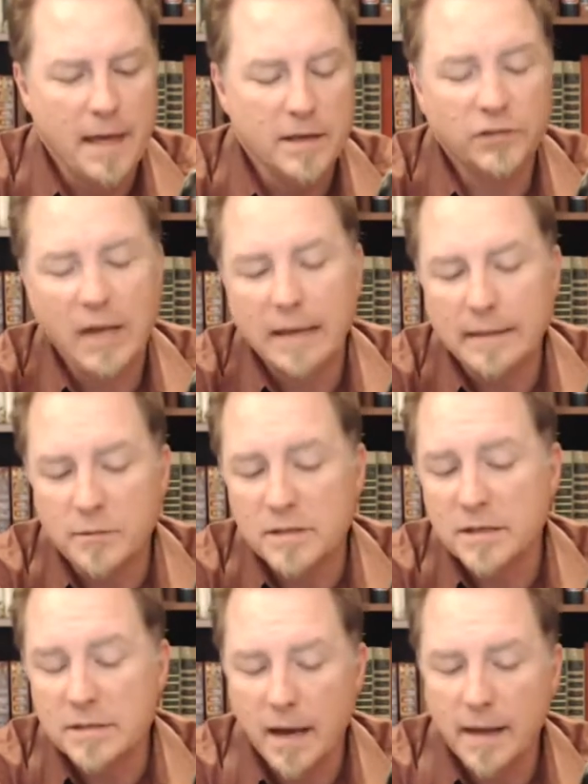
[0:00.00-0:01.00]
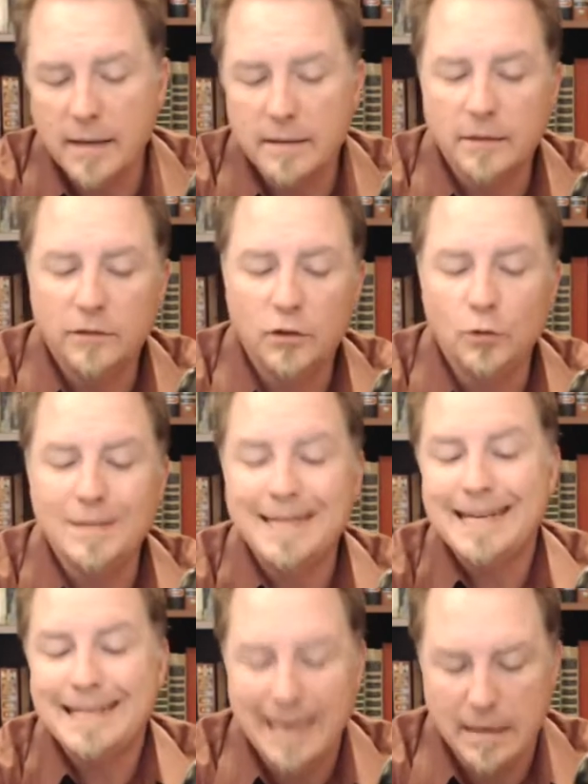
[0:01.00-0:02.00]
Stanley was assigned to
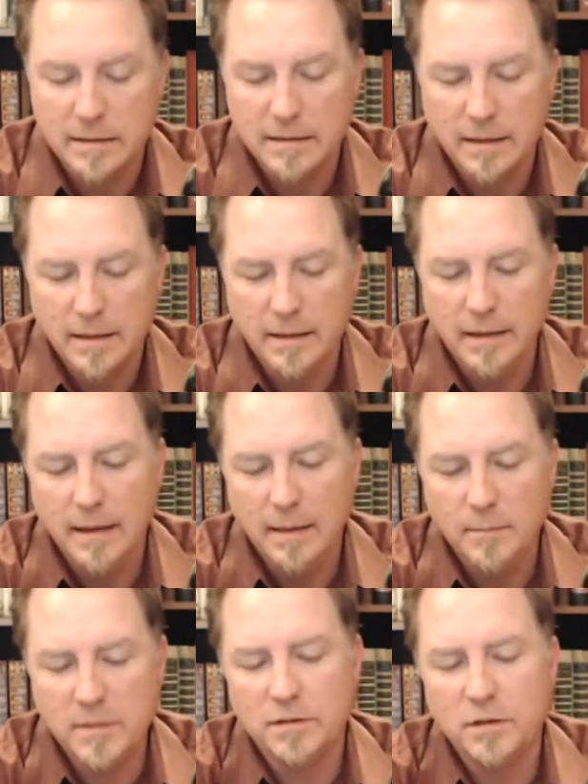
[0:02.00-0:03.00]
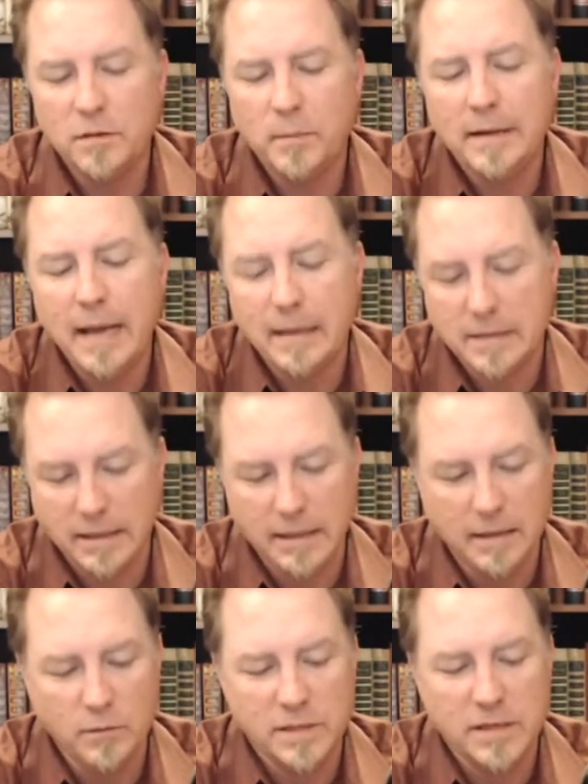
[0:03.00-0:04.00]
D tent. Mr.
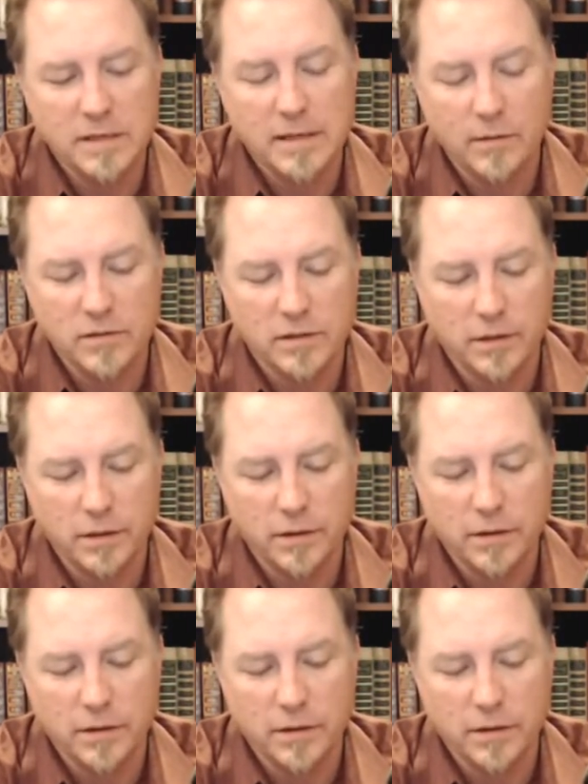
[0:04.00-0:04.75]
Pendanski was his counselor.